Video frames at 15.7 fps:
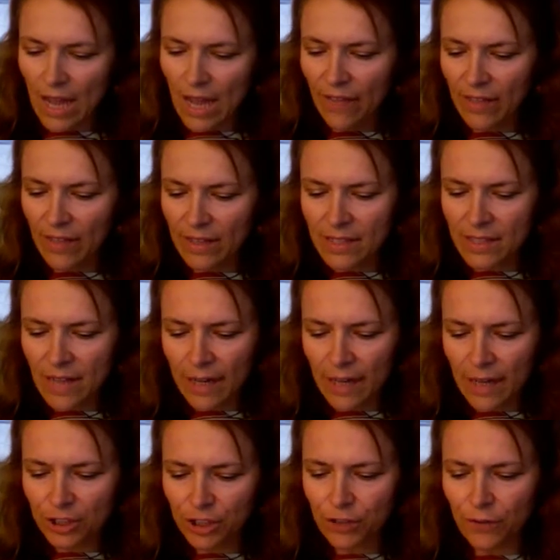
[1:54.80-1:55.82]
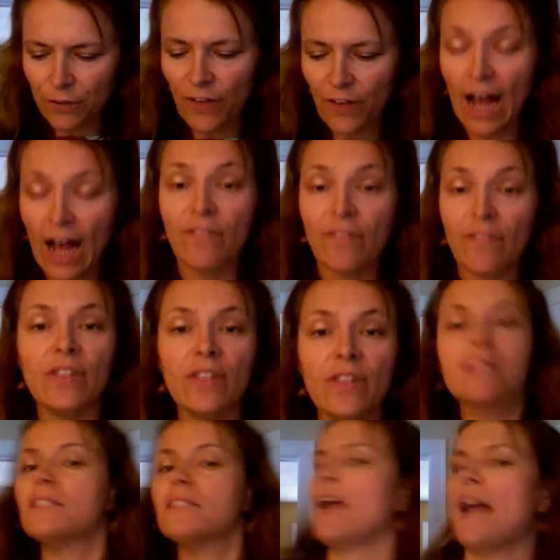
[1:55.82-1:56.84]
And then stock issue 5, and
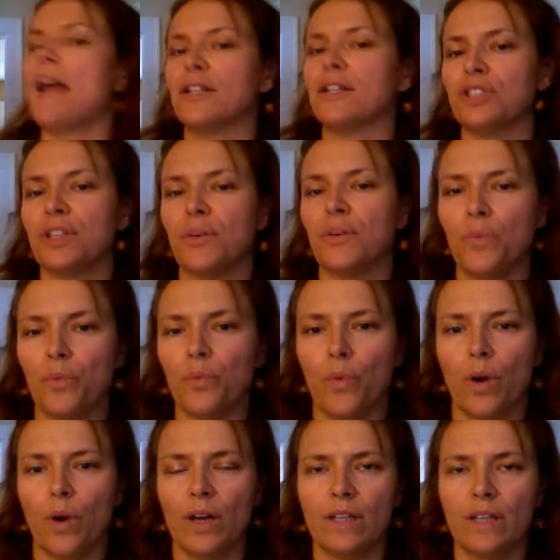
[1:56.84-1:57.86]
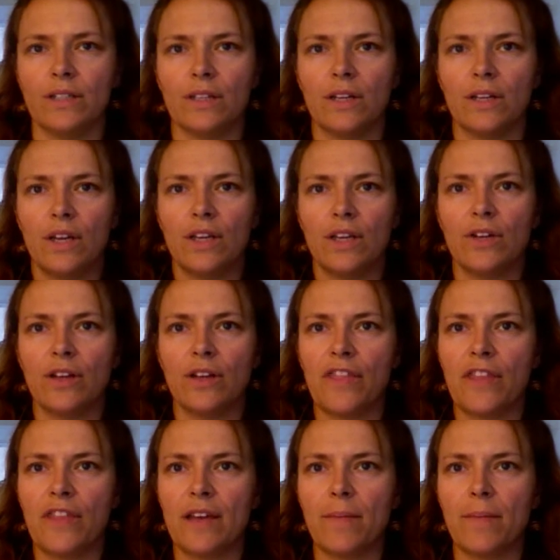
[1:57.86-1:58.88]
this I actually want you to
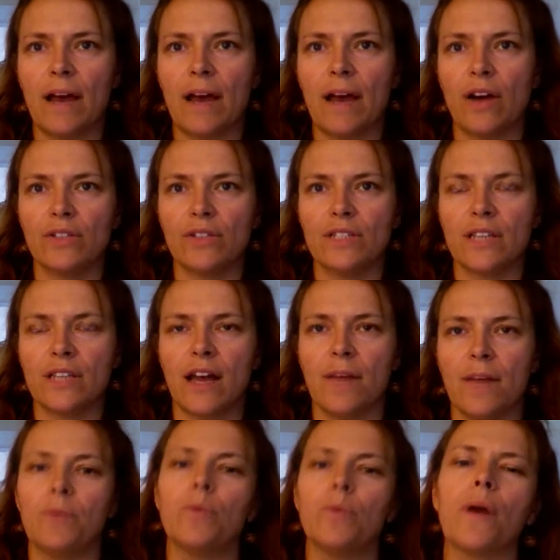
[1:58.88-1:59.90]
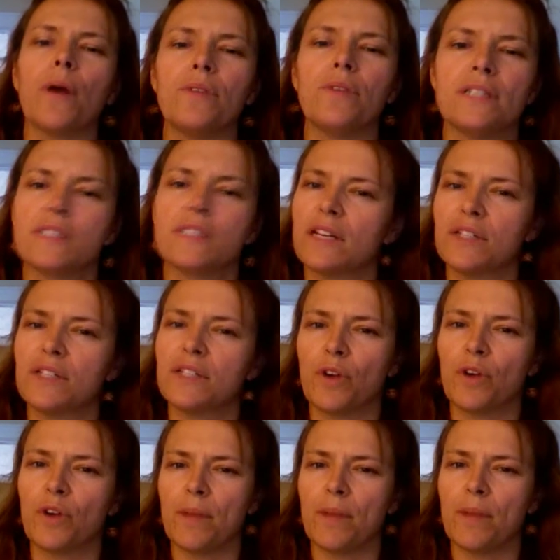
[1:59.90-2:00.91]
think about, and we'll probably discuss
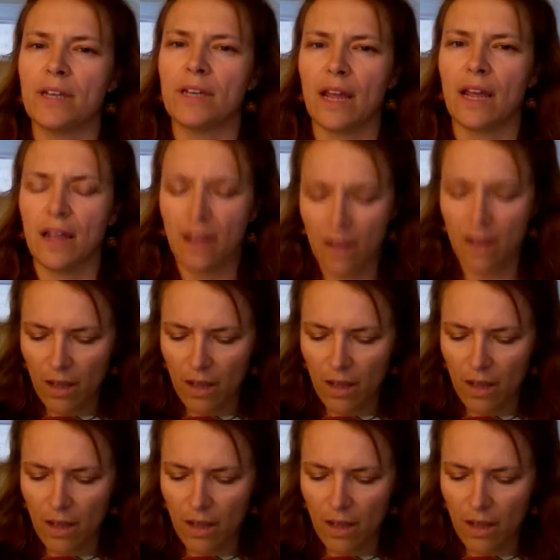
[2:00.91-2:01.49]
more on Monday.